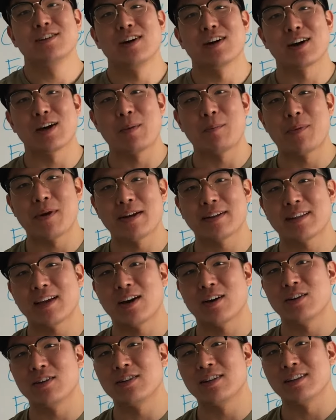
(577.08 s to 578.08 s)
so I'm gonna break
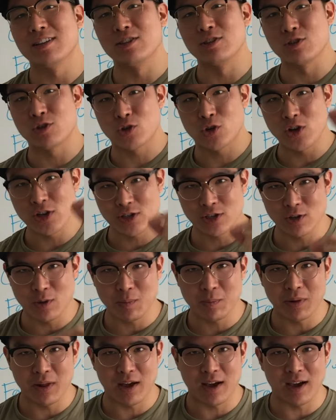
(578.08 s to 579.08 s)
down the
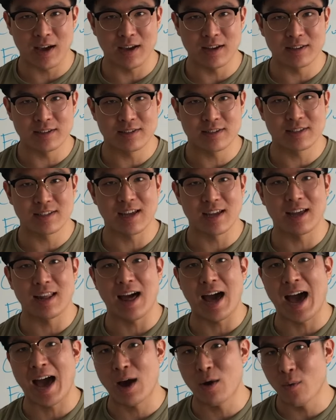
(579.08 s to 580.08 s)
nutritional plans
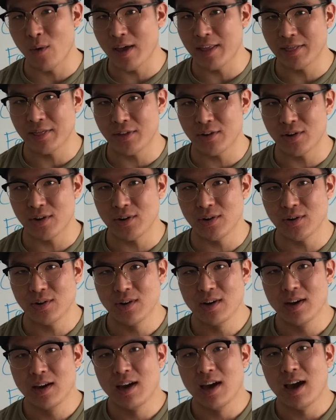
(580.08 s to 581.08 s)
that I went
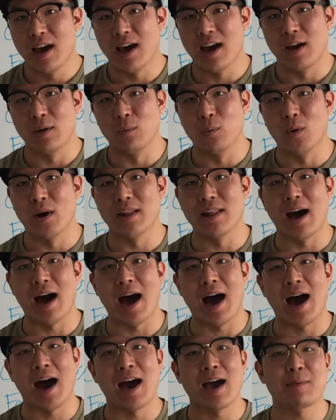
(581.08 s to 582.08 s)
through and what
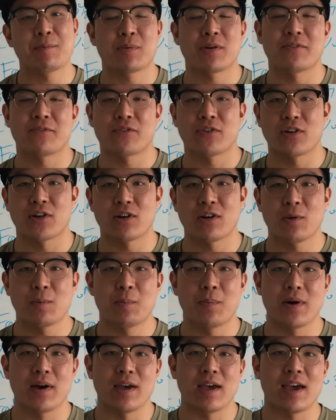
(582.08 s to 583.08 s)
I
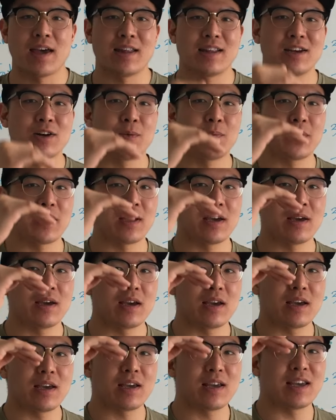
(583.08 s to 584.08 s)
prefer, and it'll
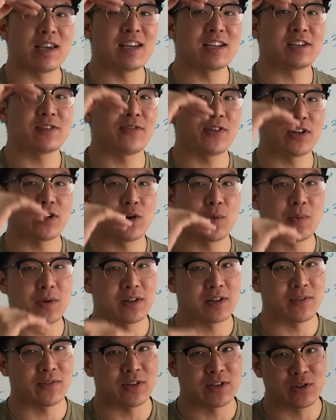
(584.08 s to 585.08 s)
be, each video will be
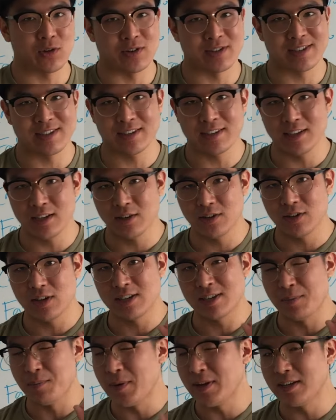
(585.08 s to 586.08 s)
different. So
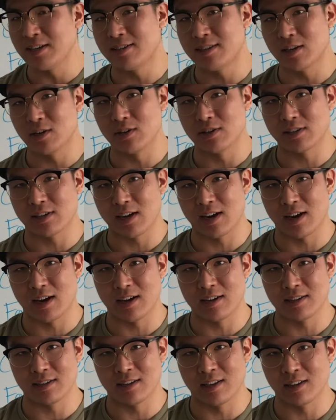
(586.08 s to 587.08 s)
it's a mini series,
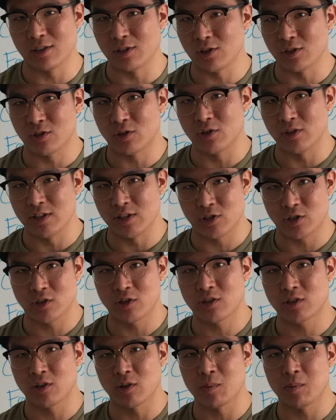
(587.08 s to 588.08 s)
guys, on
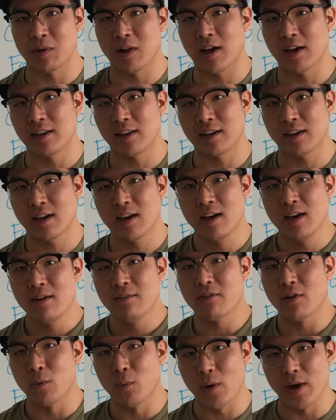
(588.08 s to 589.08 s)
nutritional planning
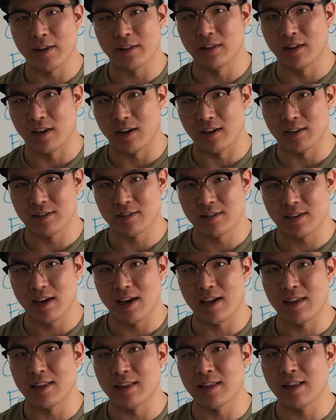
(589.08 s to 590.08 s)
for weight loss.
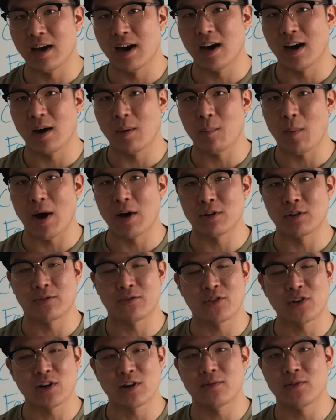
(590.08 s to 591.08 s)
And I'll do
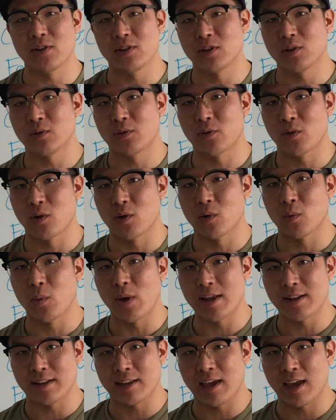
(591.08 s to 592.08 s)
further videos for
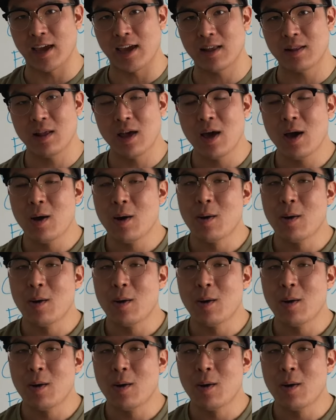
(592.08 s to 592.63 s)
weight gain.